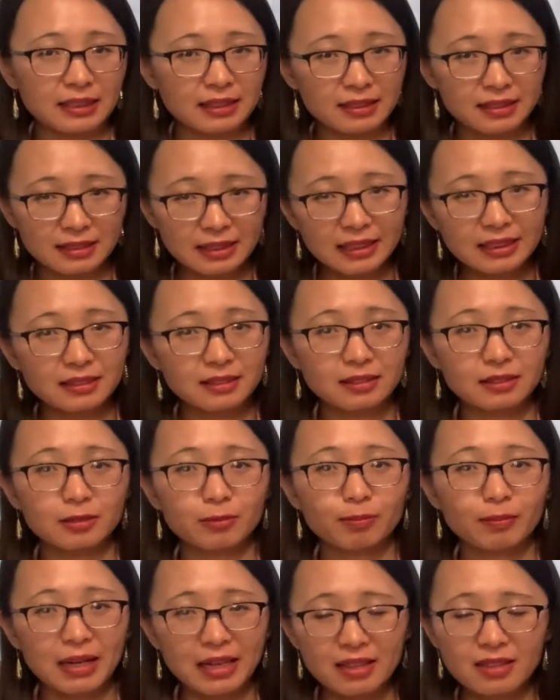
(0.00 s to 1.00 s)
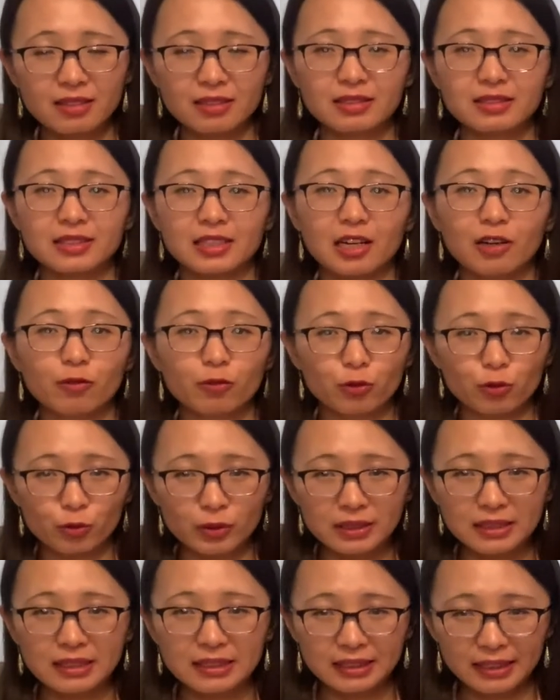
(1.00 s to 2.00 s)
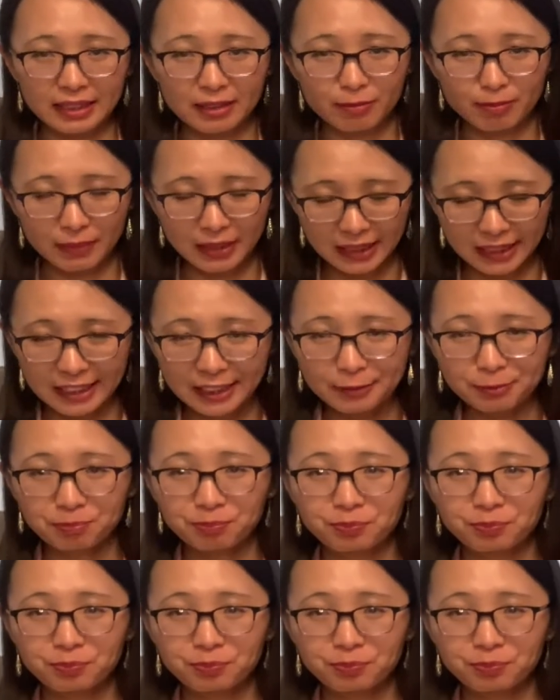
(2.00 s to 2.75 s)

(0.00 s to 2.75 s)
6 months of rainy day money.